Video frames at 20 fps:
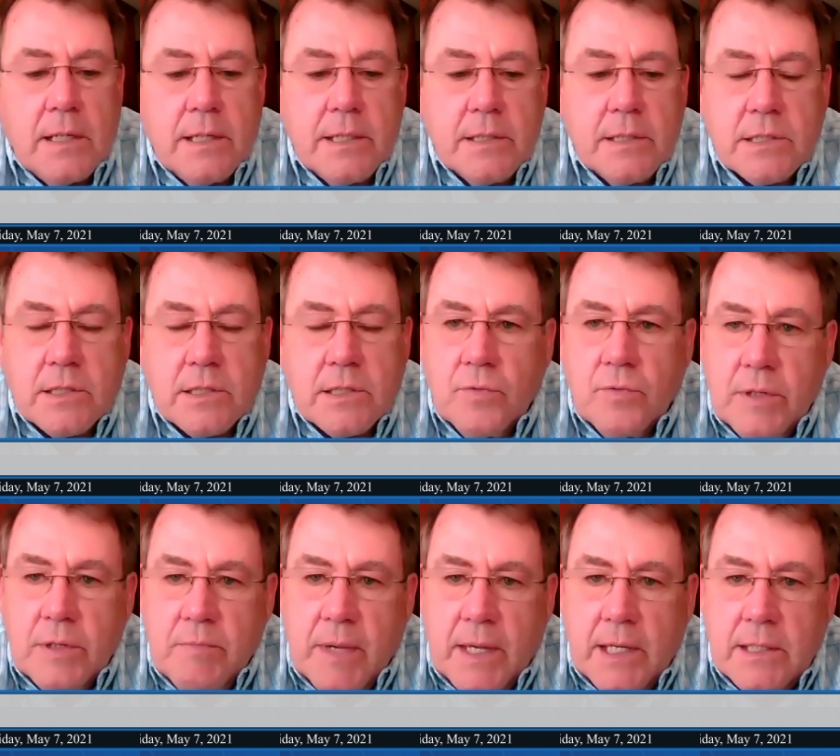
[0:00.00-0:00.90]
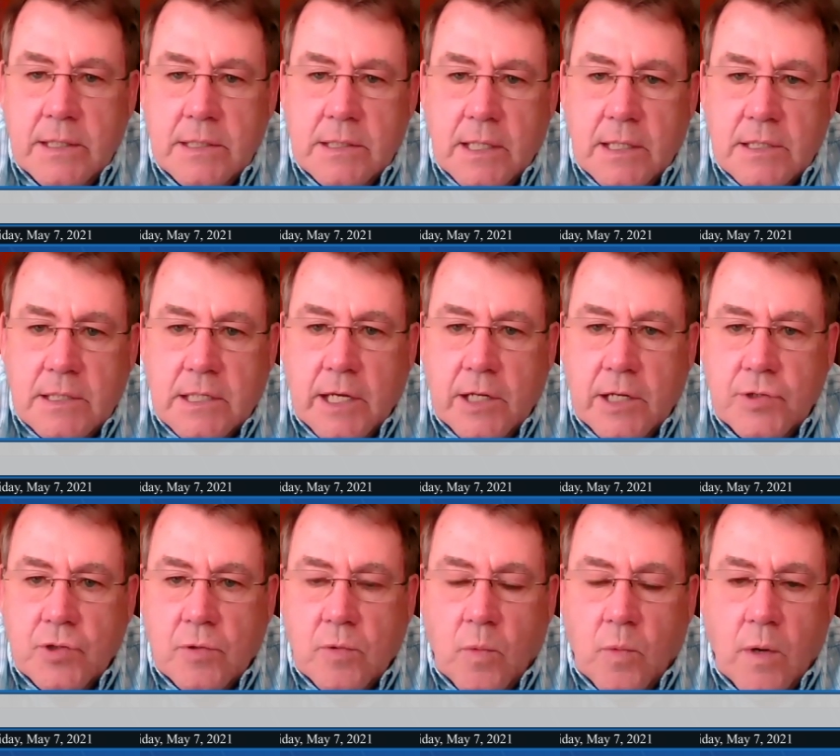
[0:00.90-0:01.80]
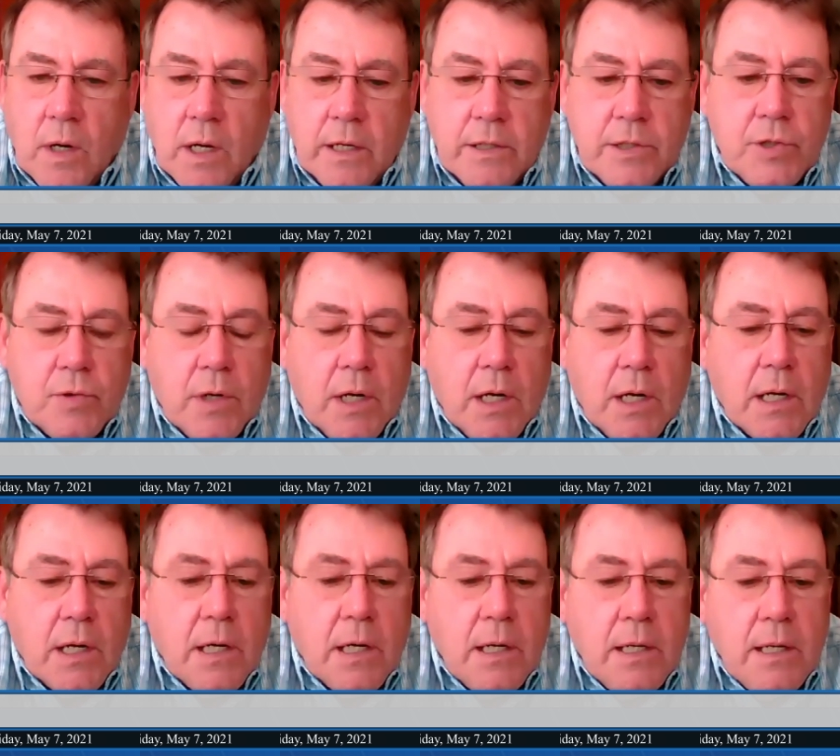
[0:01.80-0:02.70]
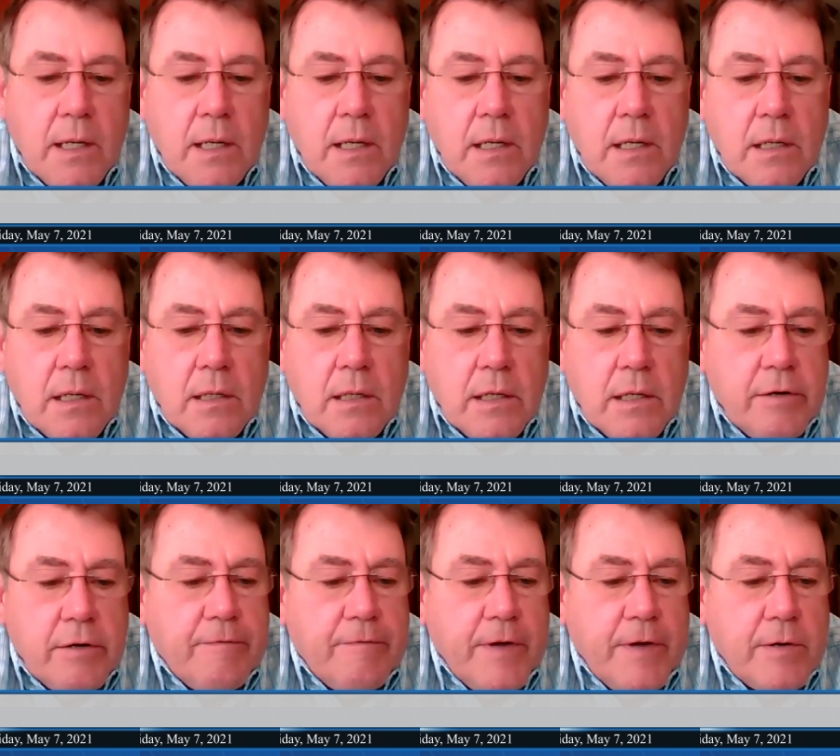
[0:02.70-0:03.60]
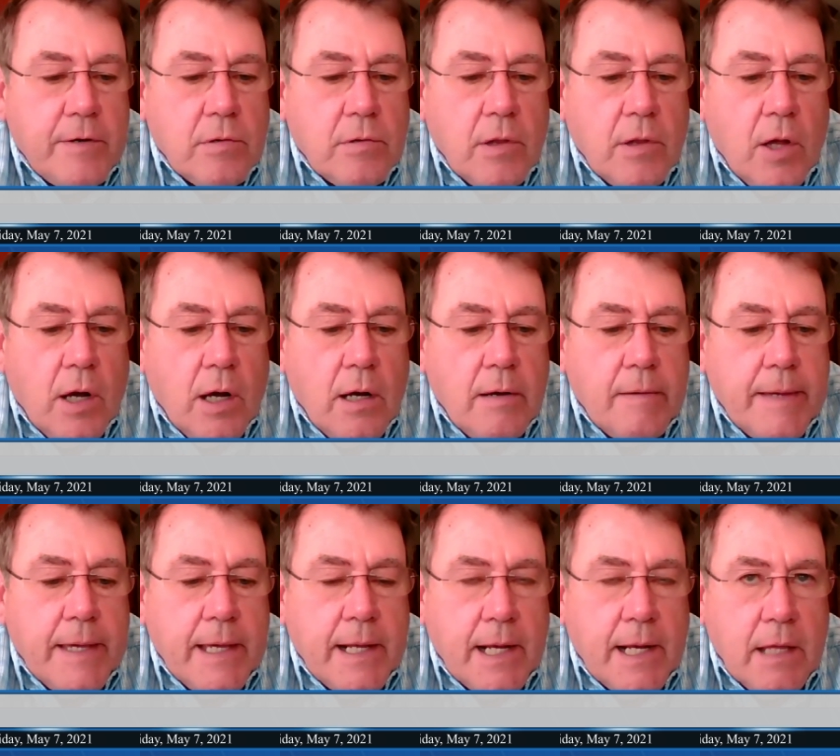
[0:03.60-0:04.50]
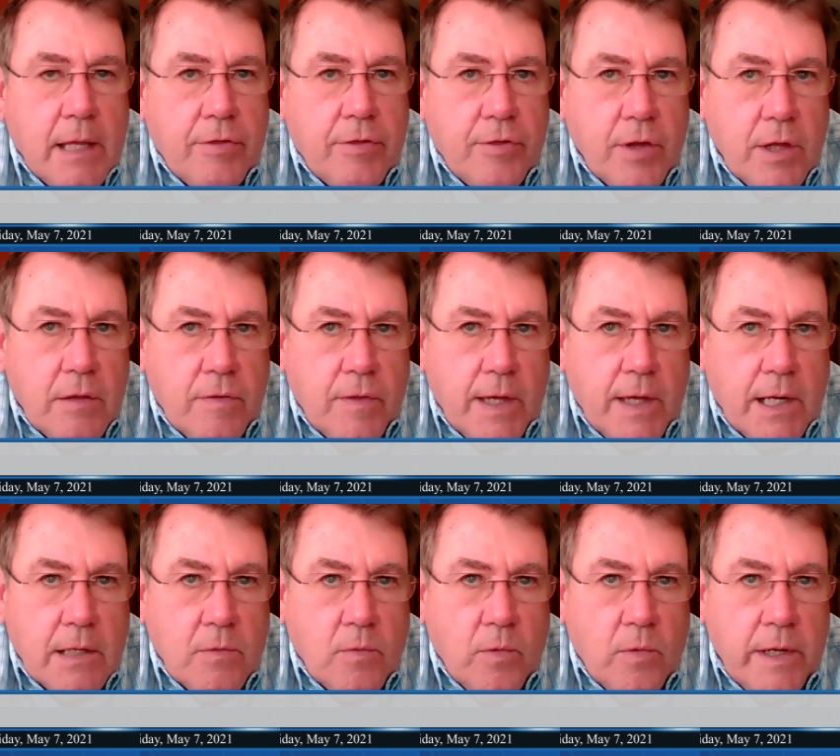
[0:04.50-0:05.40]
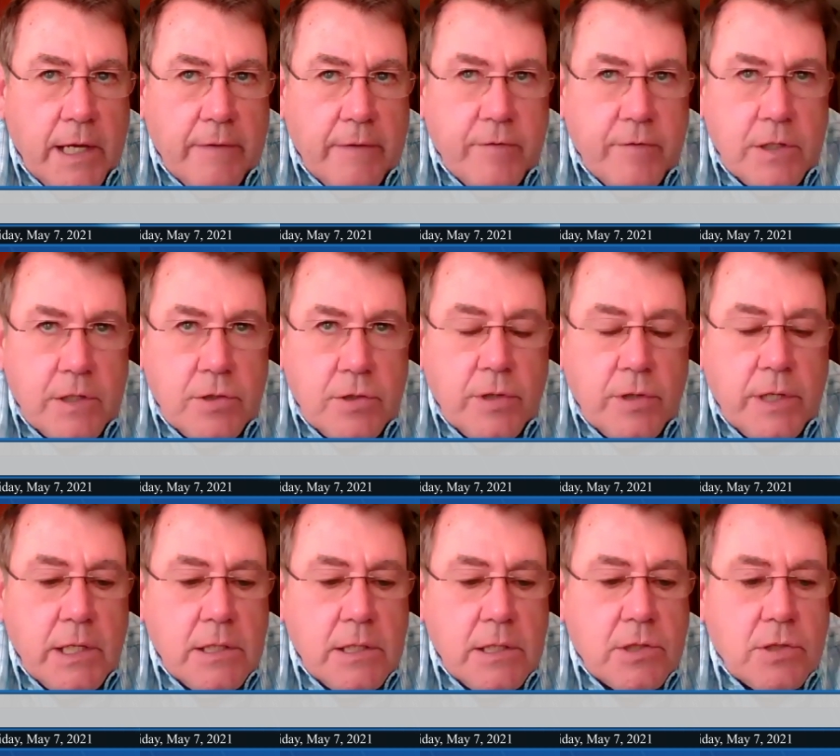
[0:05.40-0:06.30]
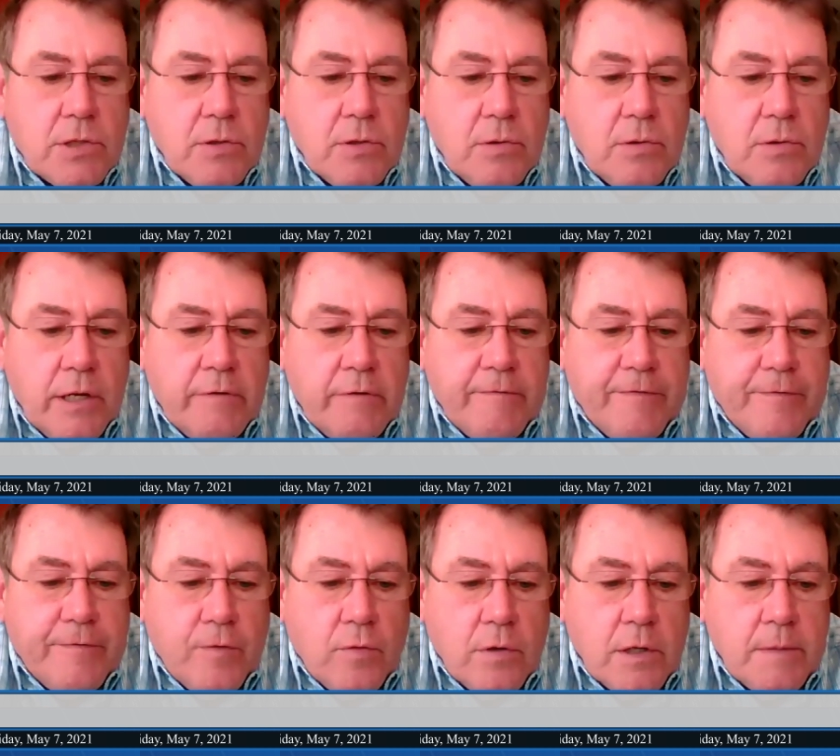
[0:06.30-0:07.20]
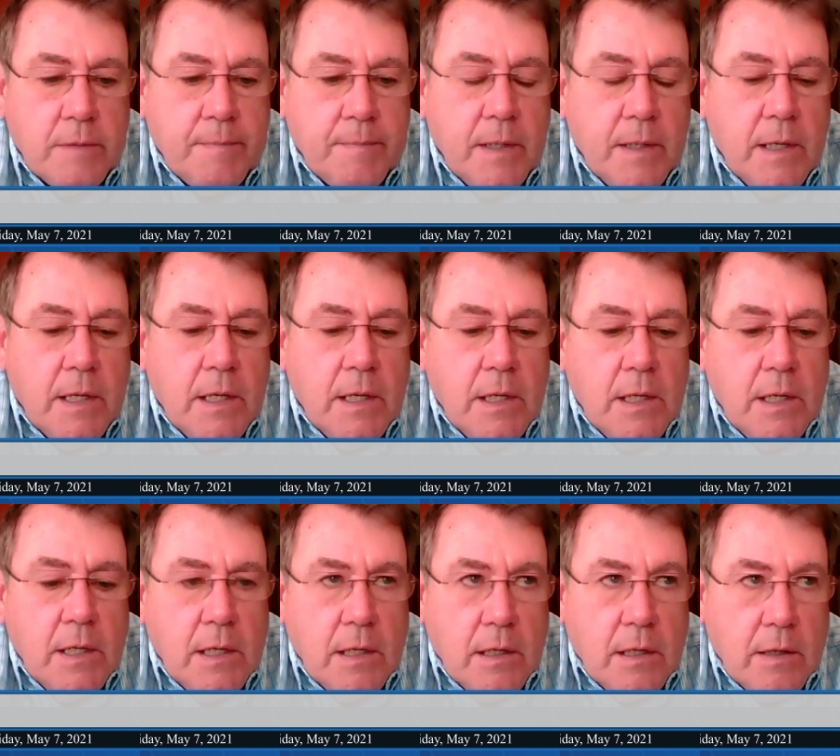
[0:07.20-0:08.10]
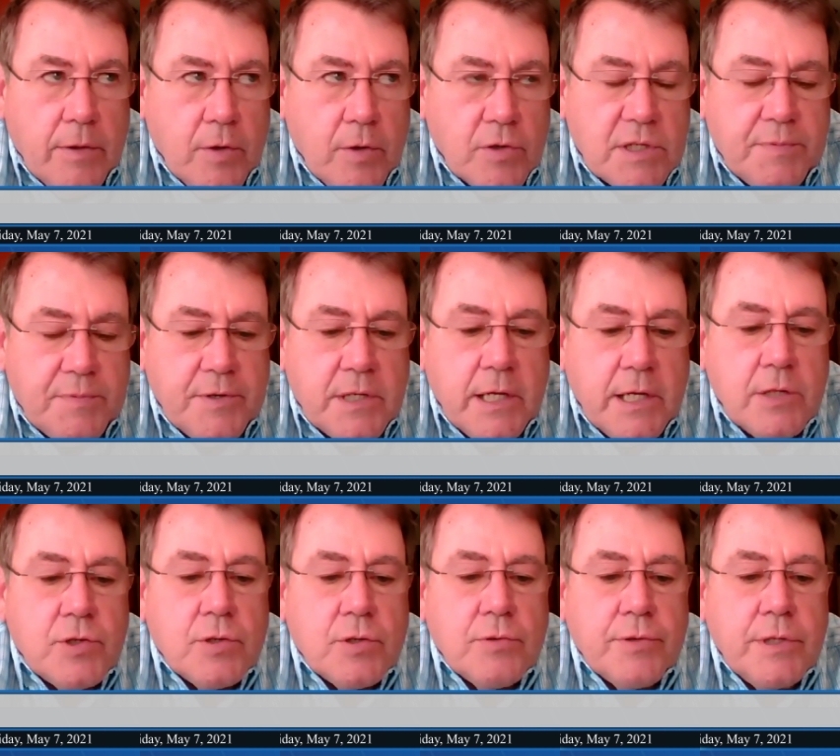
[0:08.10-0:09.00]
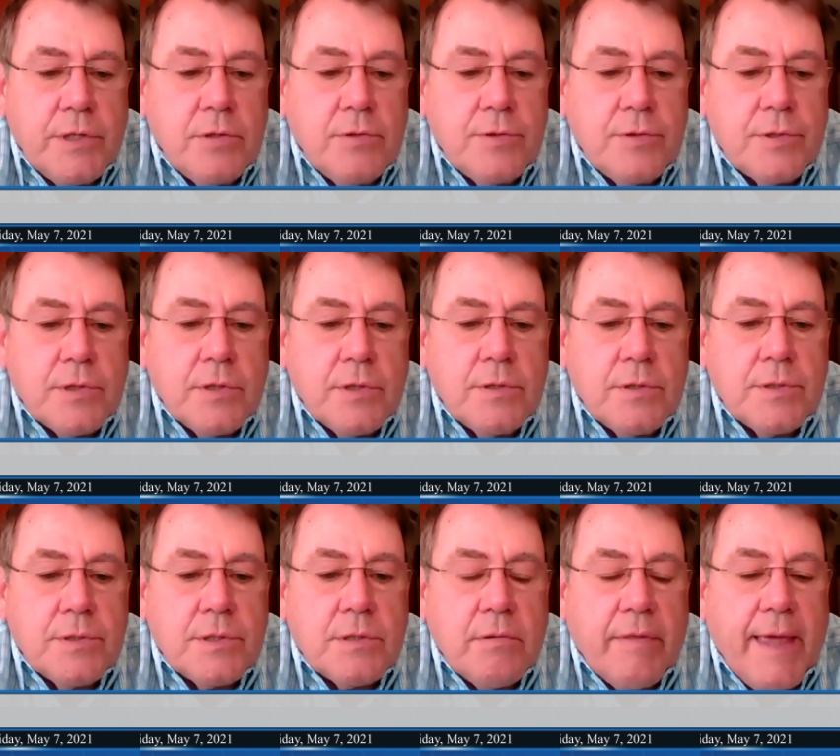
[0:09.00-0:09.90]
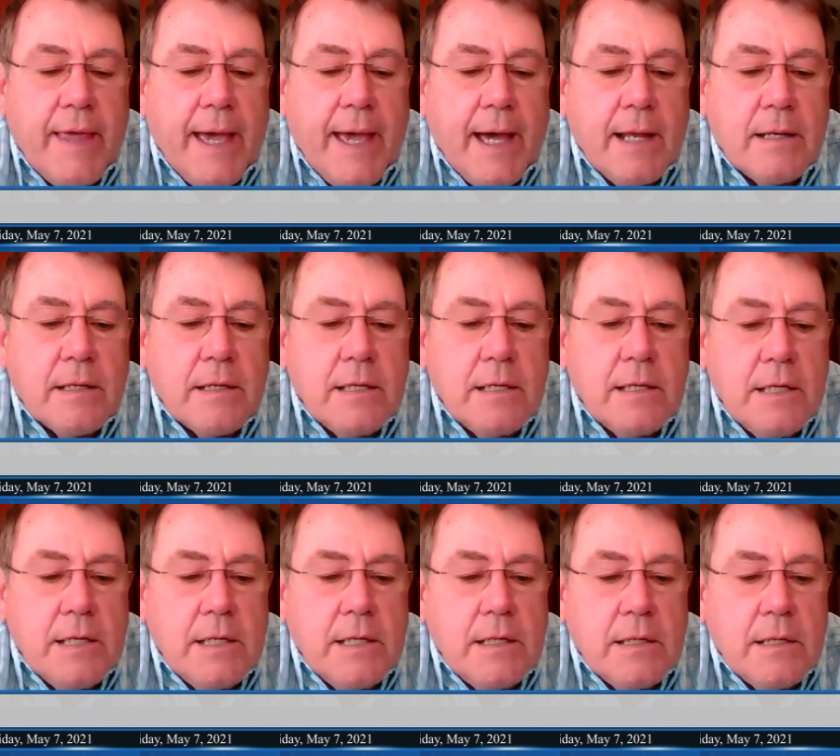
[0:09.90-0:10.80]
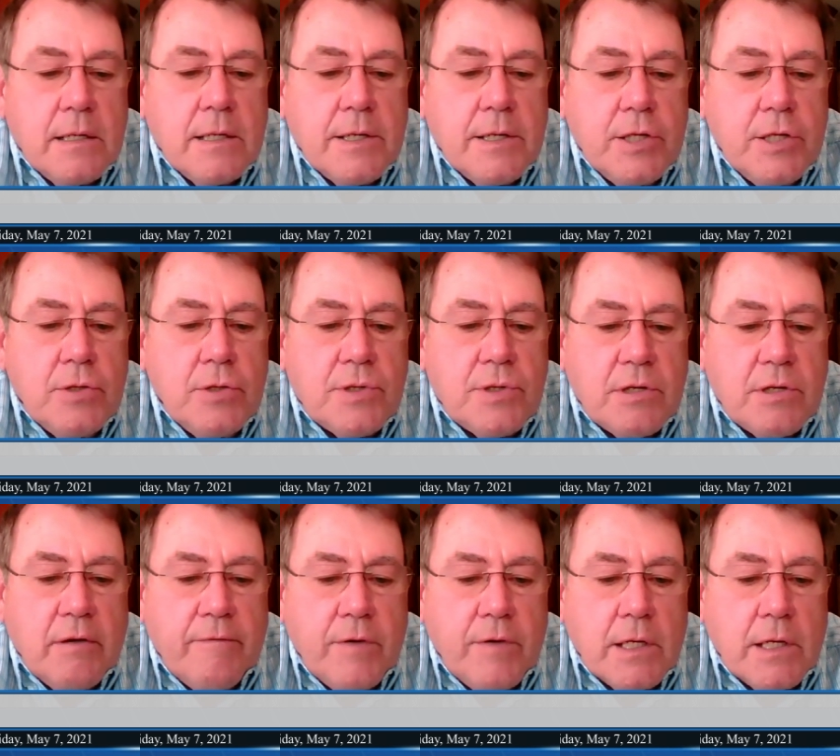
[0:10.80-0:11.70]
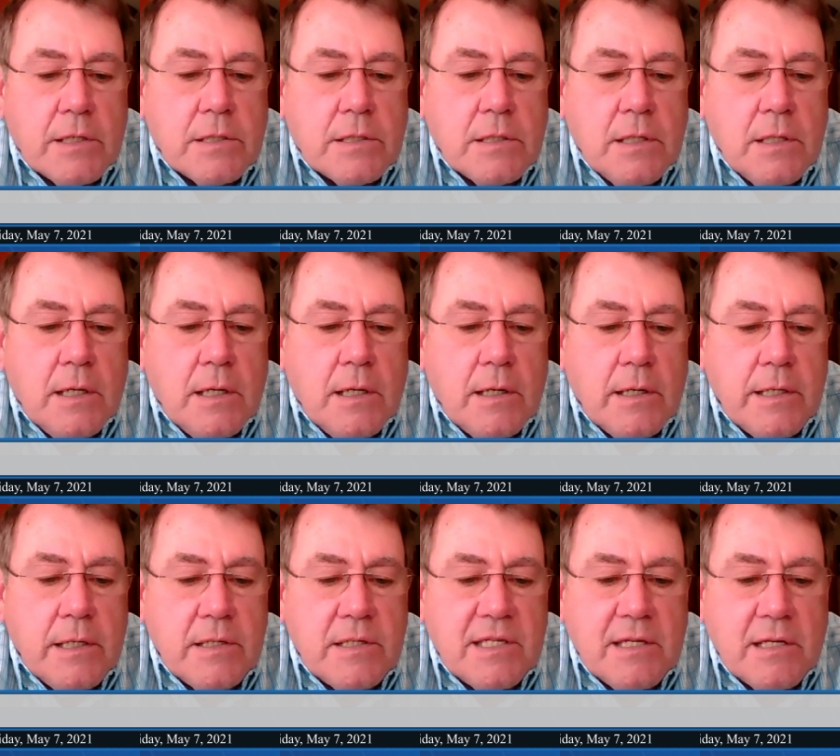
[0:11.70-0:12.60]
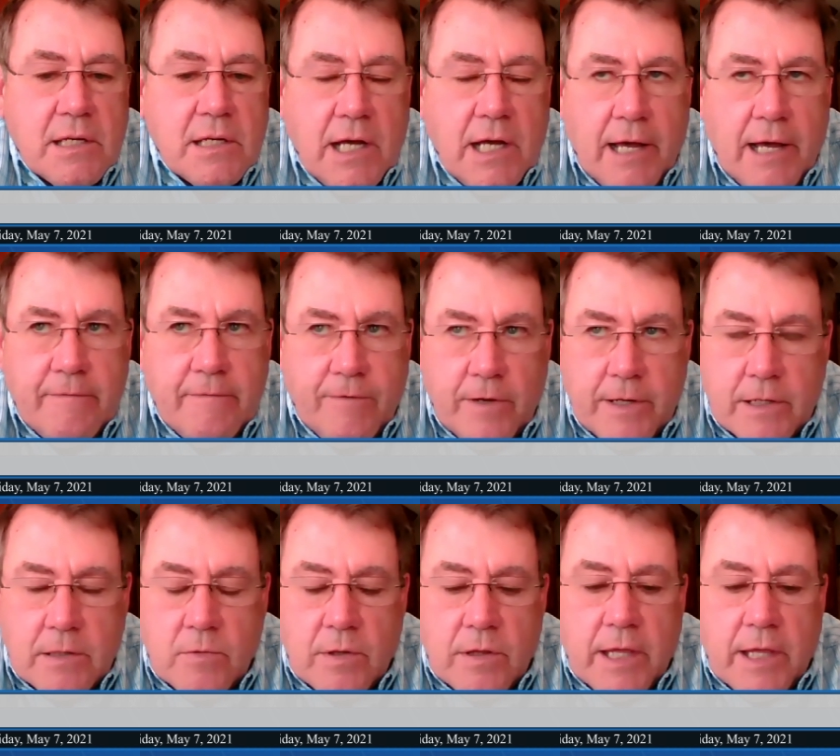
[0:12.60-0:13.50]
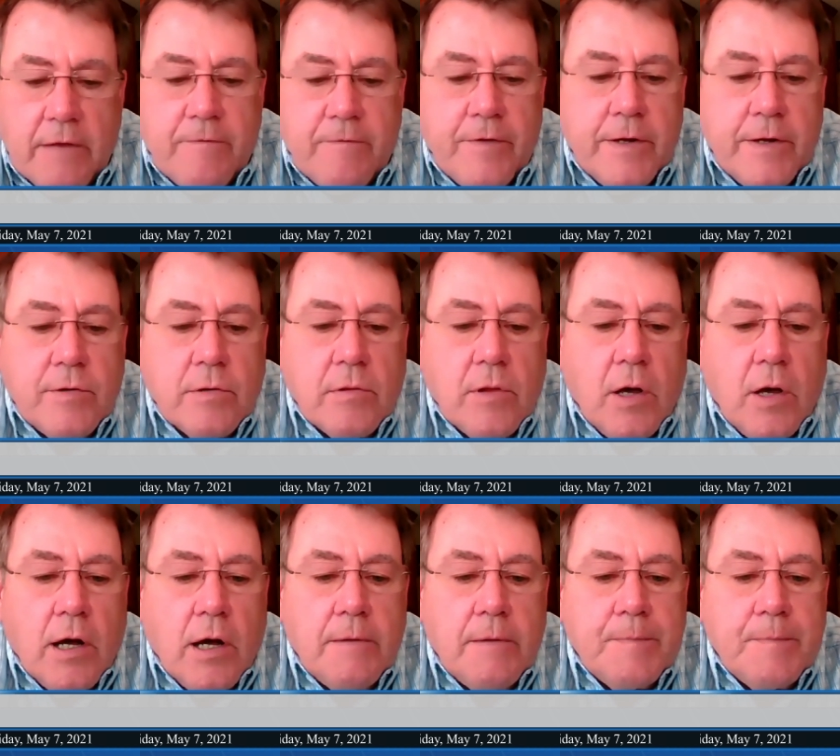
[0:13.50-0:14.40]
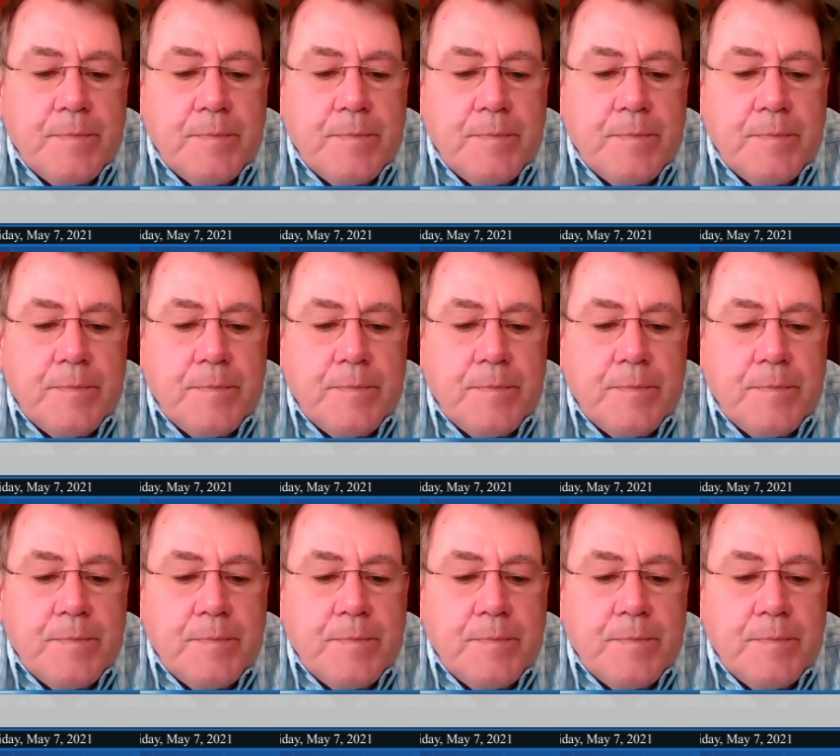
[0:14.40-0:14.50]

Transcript: still remains a Schedule I drug under federal law. And I think that we have a duty to inform those potential users that use of it is in conflict with that federal law,